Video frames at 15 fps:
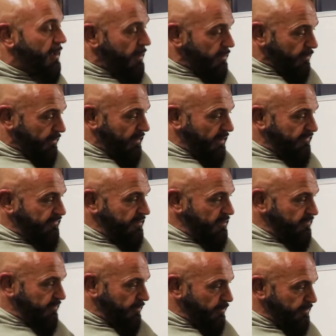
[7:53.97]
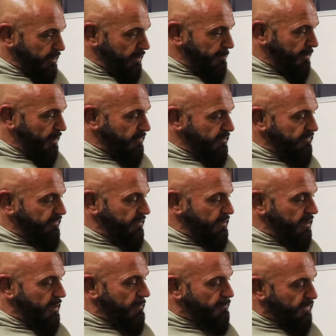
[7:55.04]
your casein, so your dairy proteins in
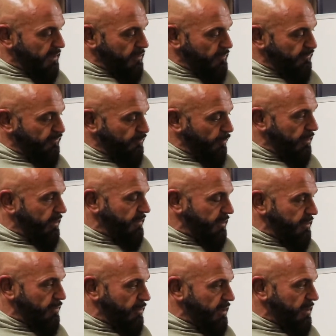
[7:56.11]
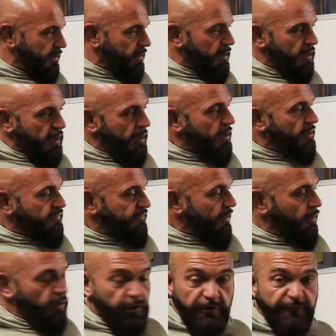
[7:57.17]
there, then your soy, and then your egg.
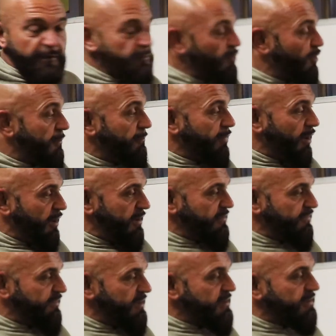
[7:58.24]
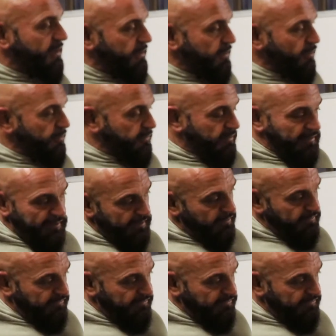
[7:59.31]
So a lot of them combines it, and you got like a